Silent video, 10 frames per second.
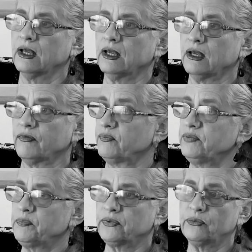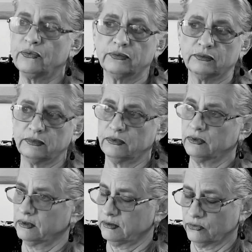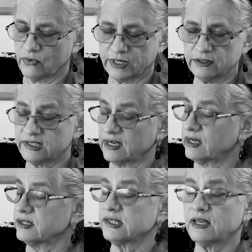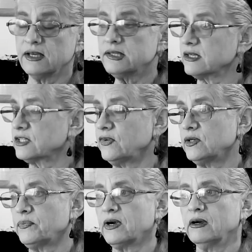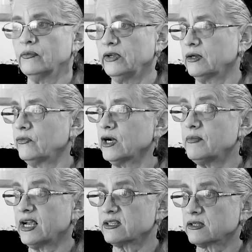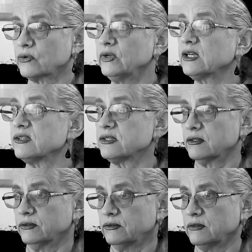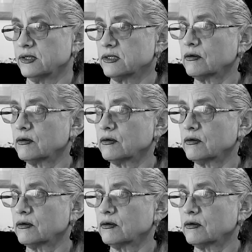if people can stay 6 feet apart and we can wear masks, we can still do this.